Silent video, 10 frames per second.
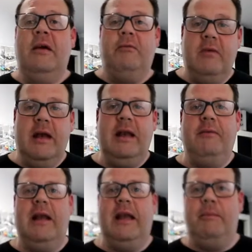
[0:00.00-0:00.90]
really,
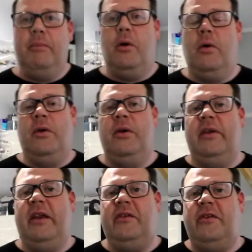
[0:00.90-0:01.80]
really
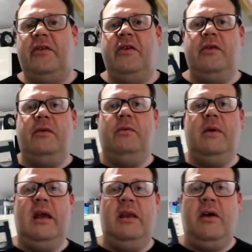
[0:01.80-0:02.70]
important. This is to do
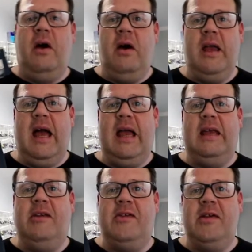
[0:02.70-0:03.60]
with
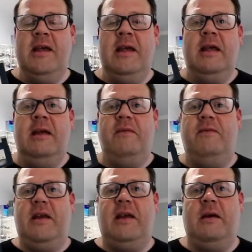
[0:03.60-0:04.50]
Hi-8,
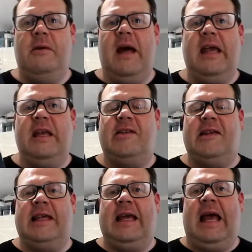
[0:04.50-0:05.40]
Video
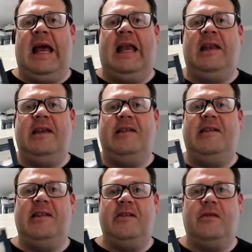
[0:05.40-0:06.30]
8 and
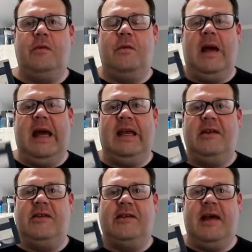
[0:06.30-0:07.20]
Digital
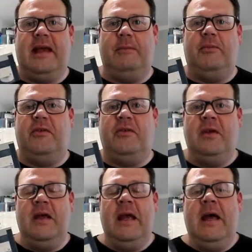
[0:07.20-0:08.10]
8
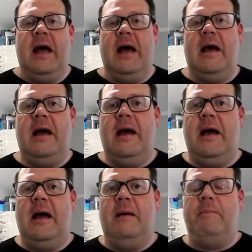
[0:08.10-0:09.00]
tapes.
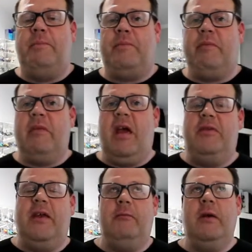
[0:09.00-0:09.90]
I
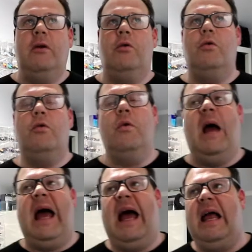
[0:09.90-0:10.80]
think we all
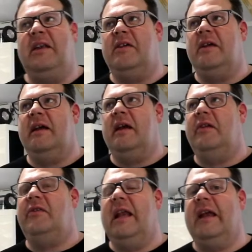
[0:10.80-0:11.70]
had
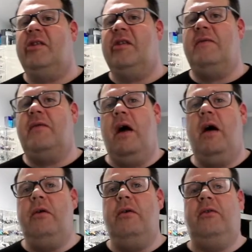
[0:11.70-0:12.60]
a selection of
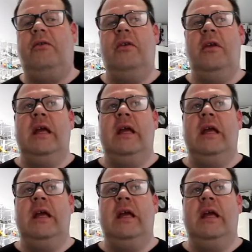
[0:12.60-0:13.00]
those